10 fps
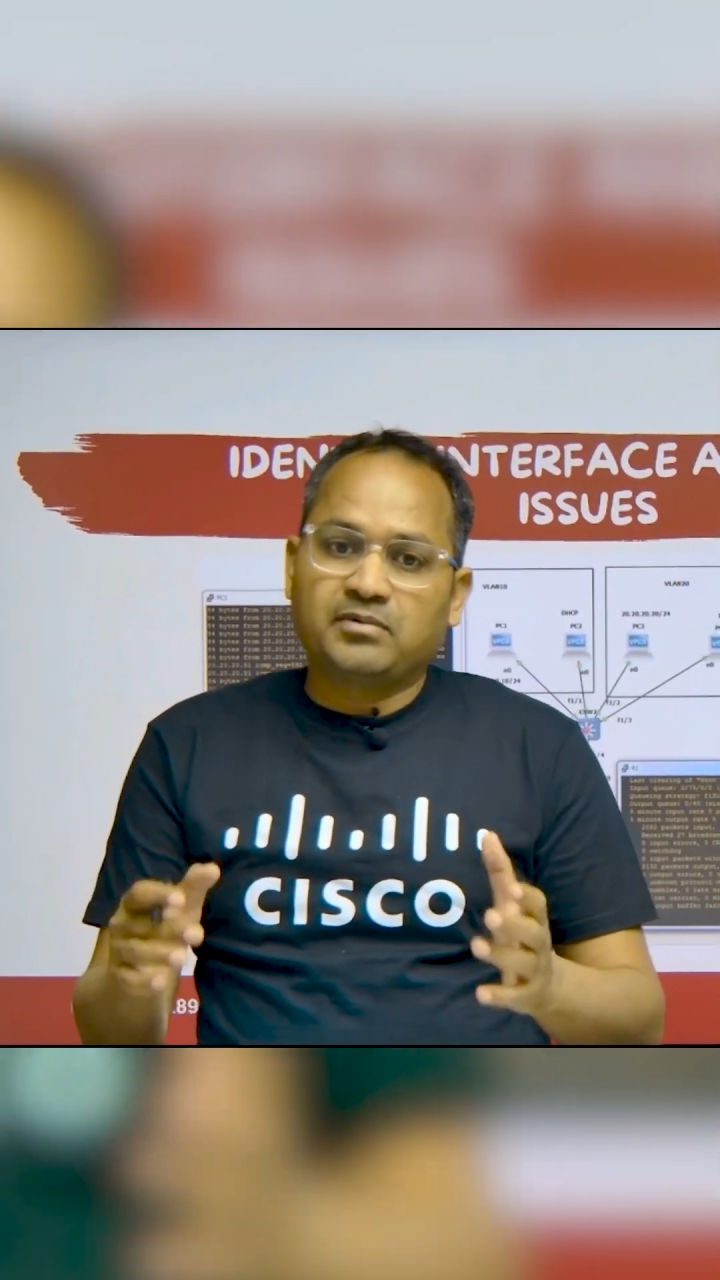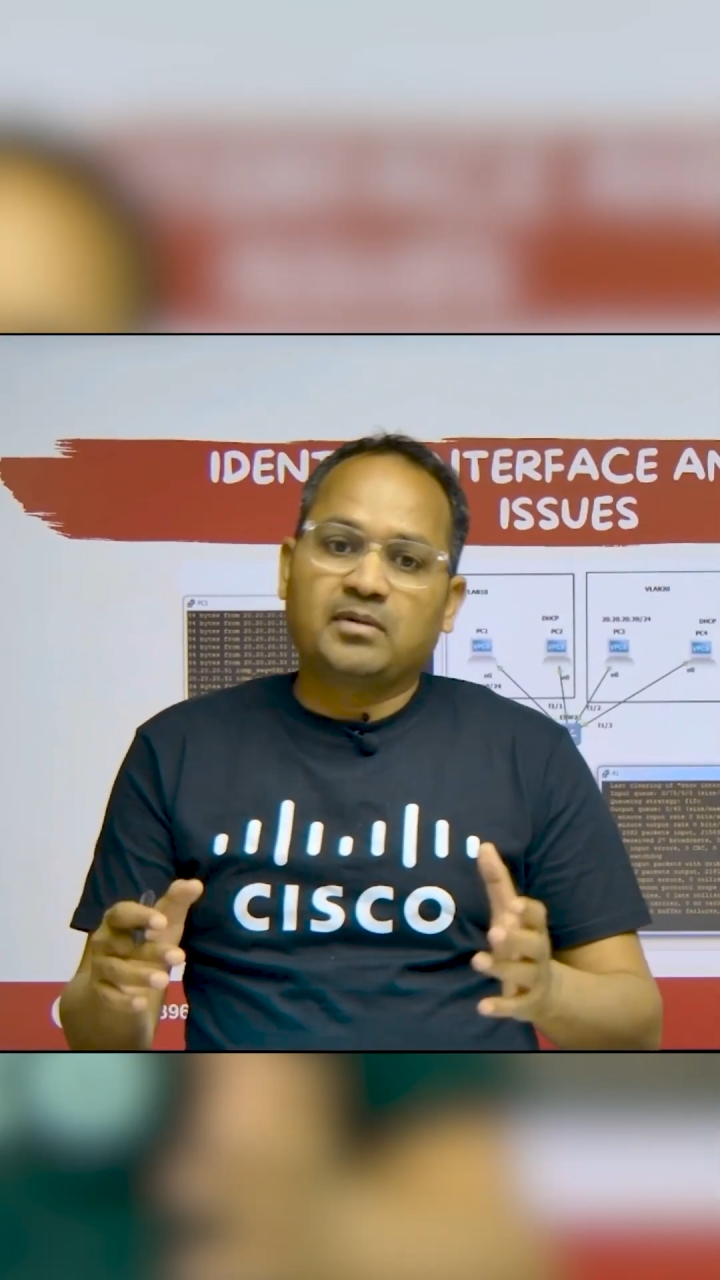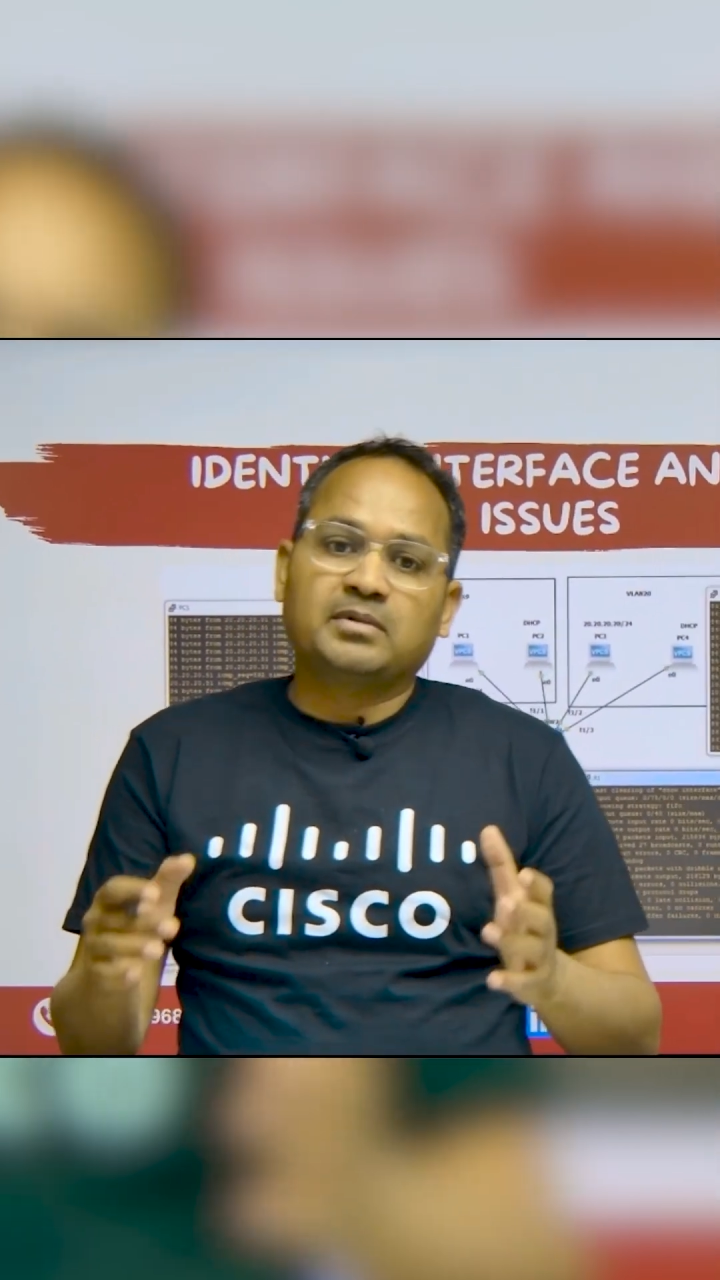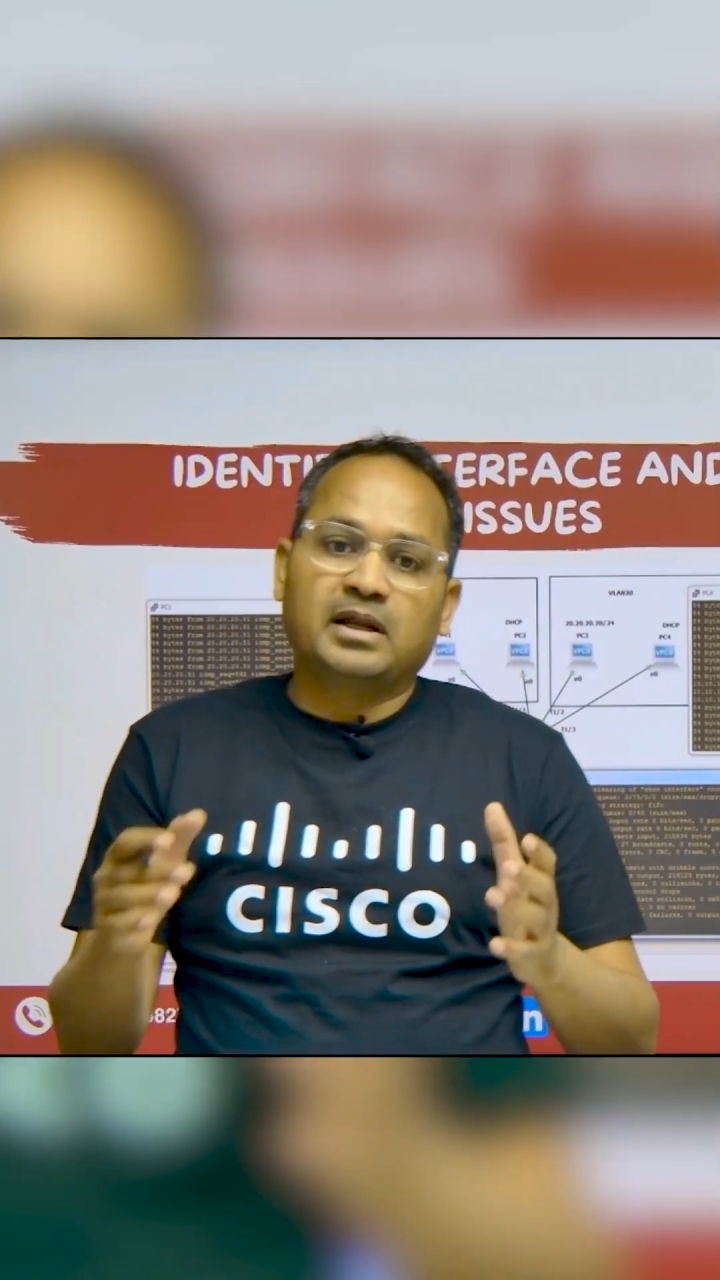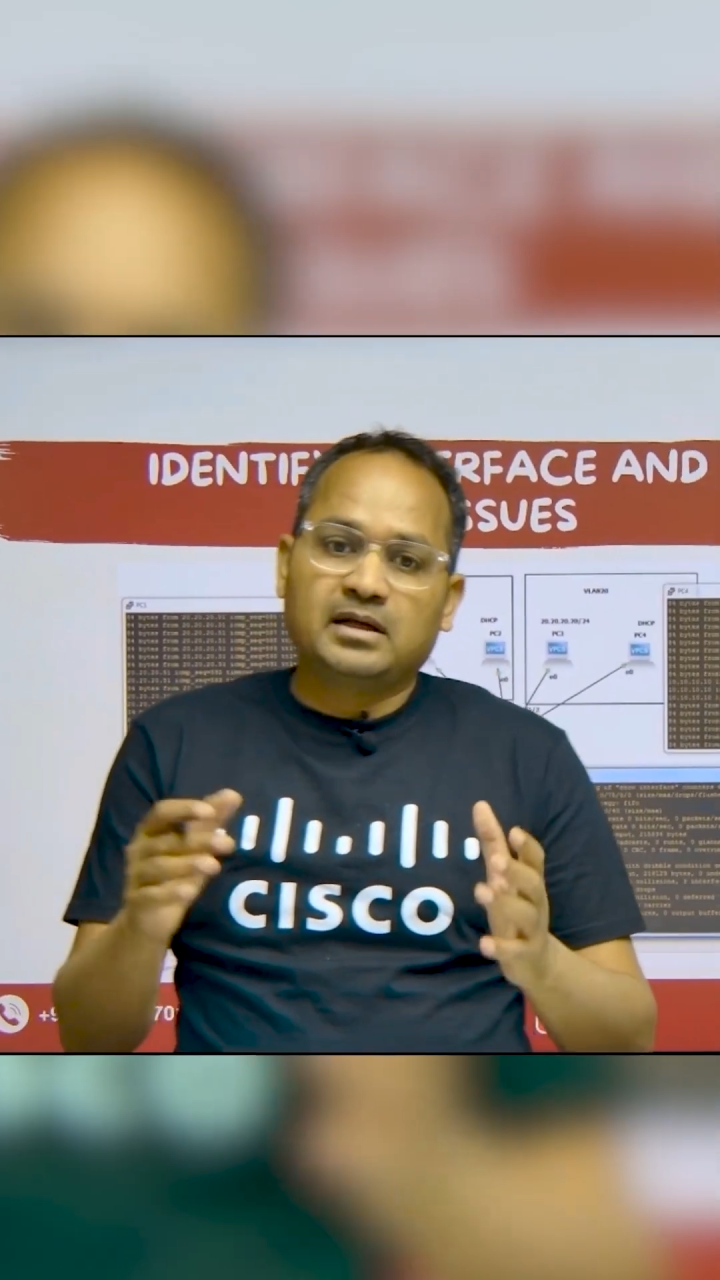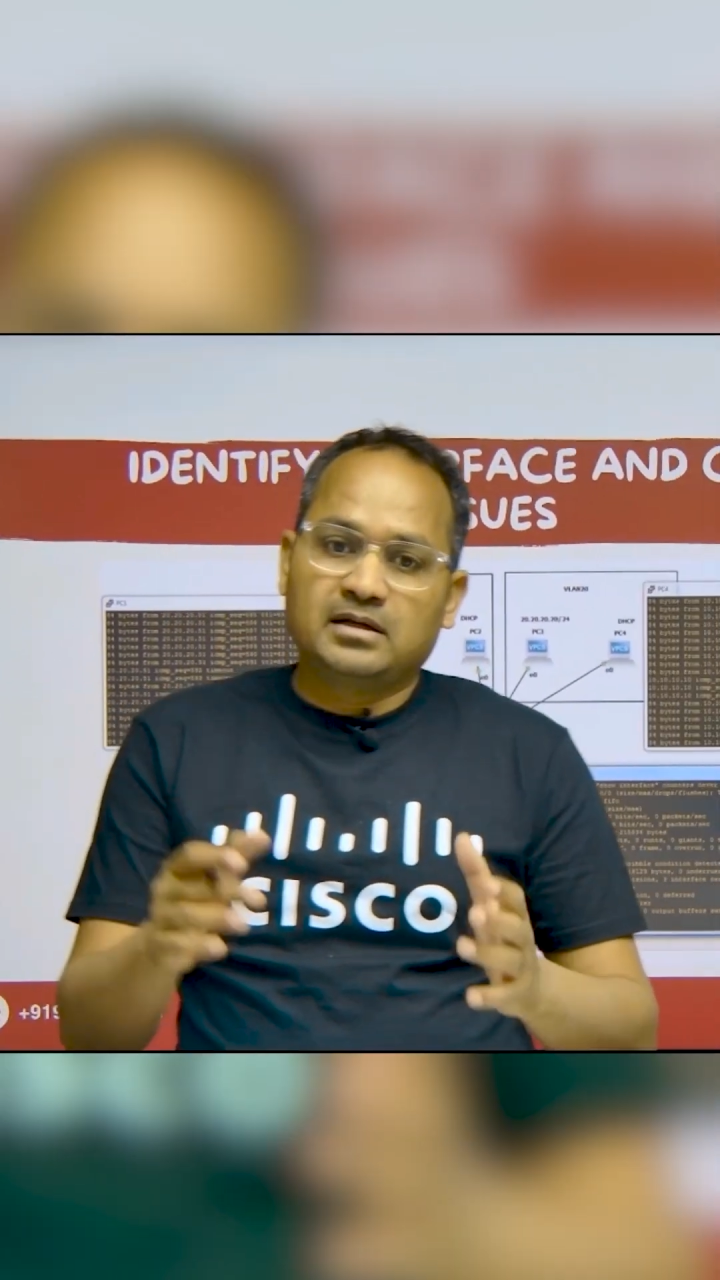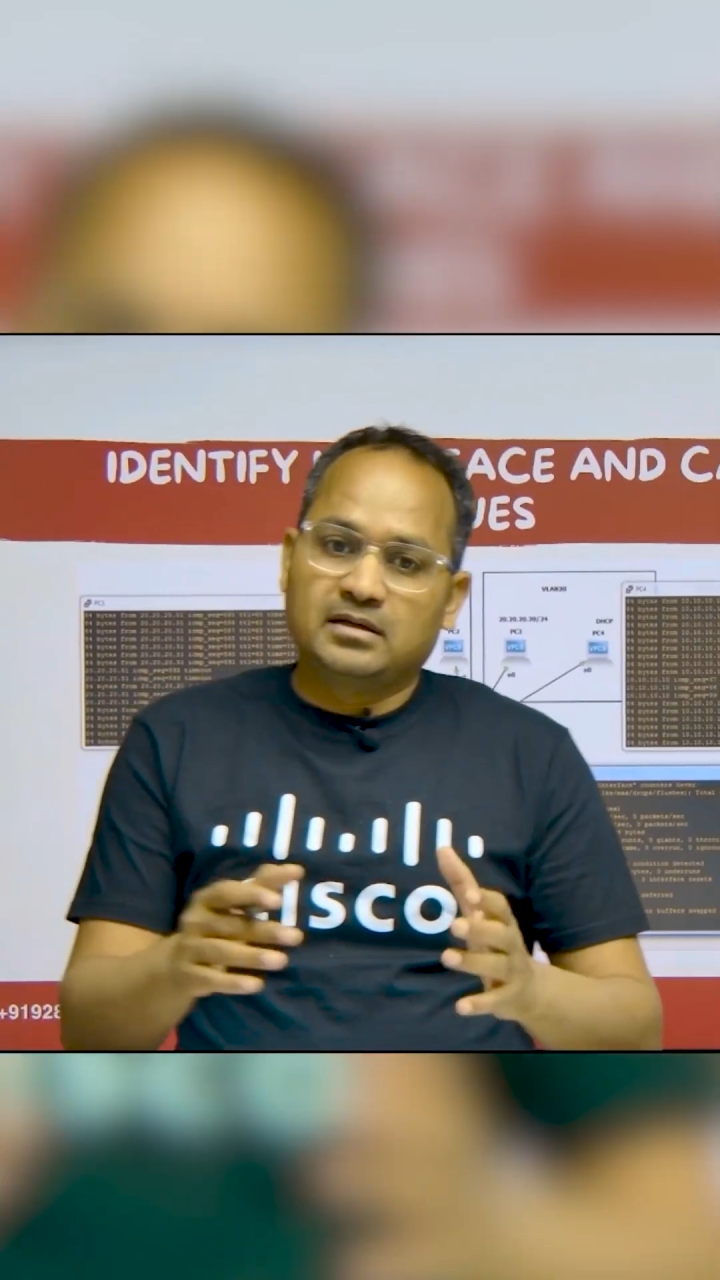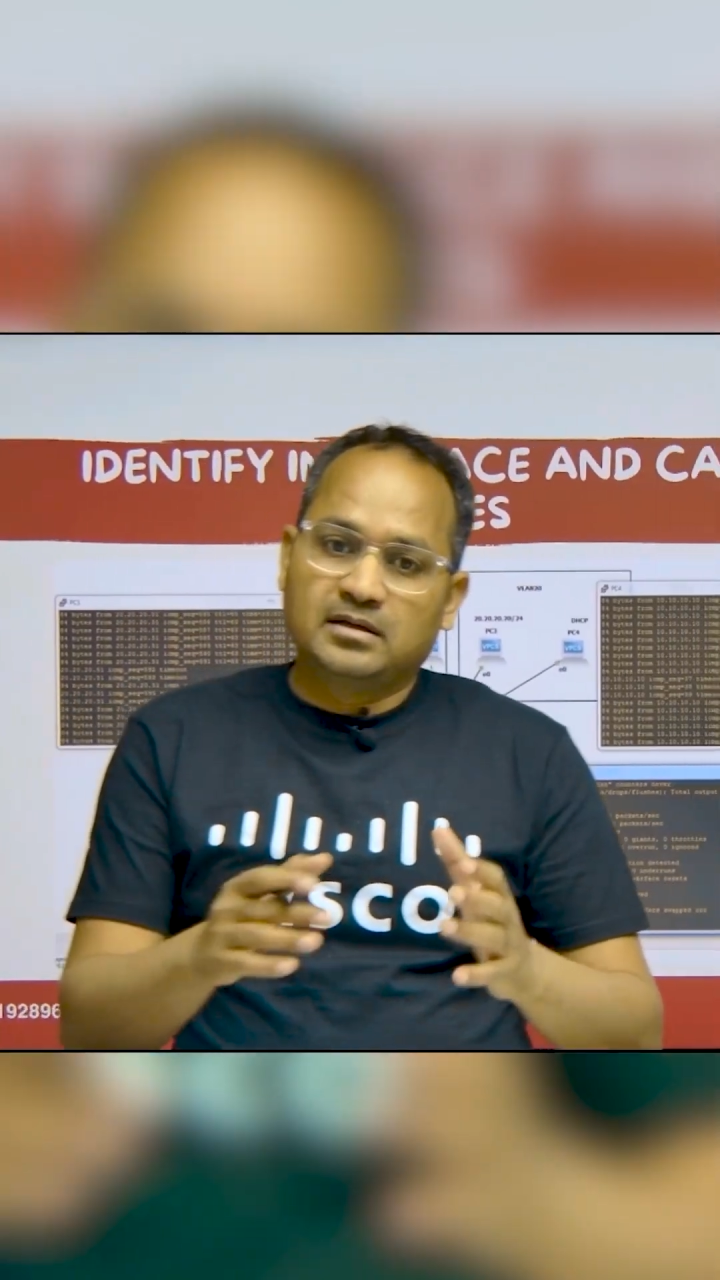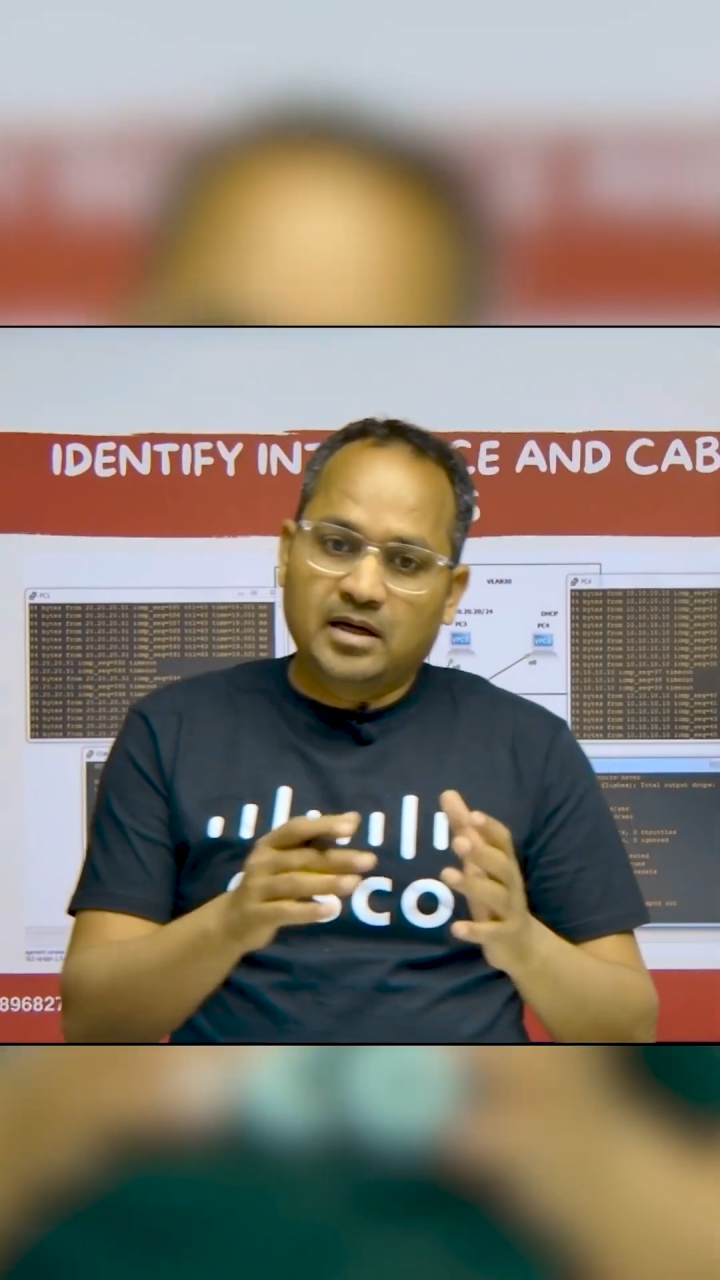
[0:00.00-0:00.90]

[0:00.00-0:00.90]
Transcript: from the like uh,